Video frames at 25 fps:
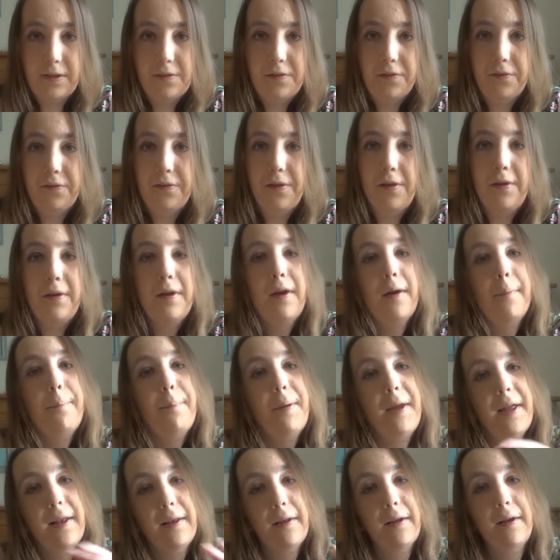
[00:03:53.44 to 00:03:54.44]
So, a
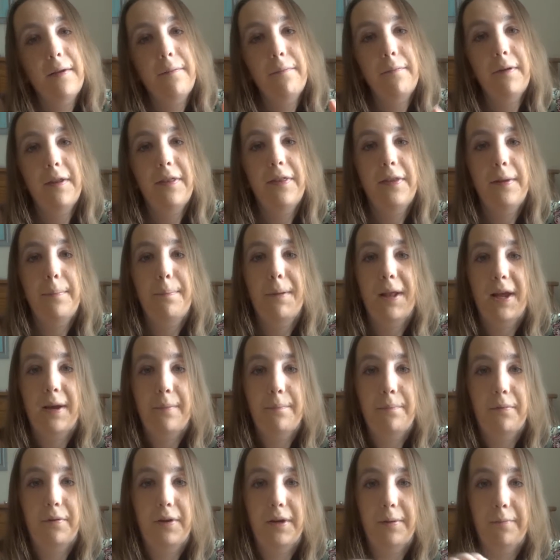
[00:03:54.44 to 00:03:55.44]
bit like with the
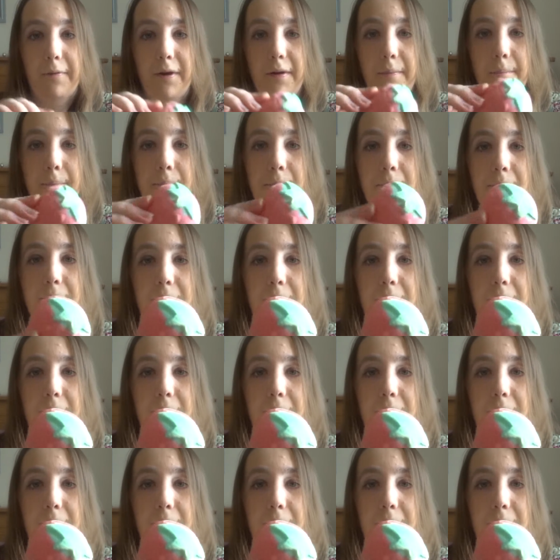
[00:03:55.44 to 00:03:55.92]
blackberry one,